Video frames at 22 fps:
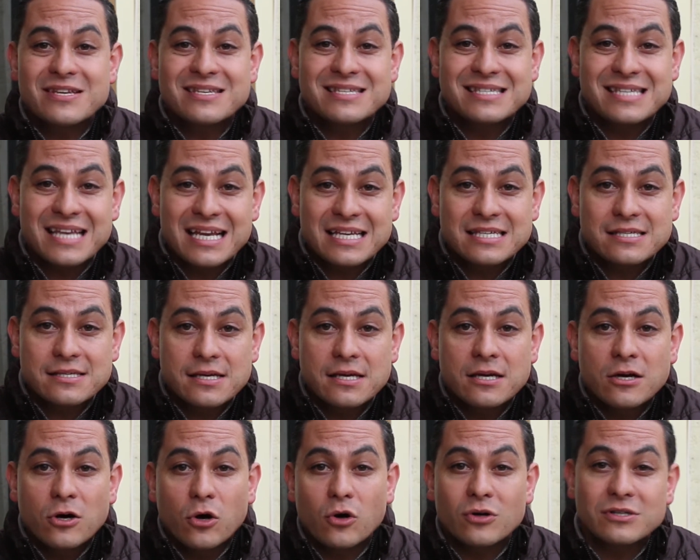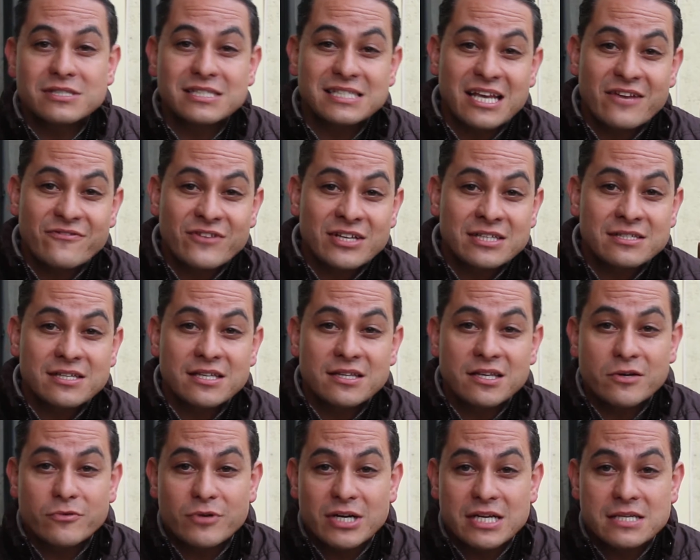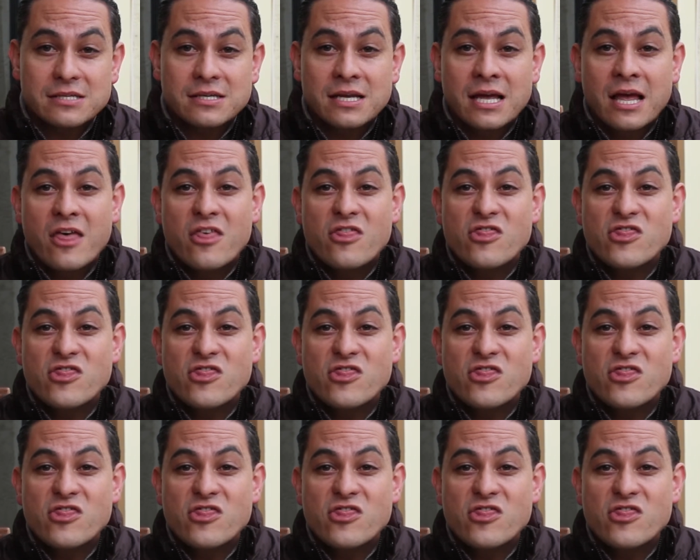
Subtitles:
to 60 or 70 degrees,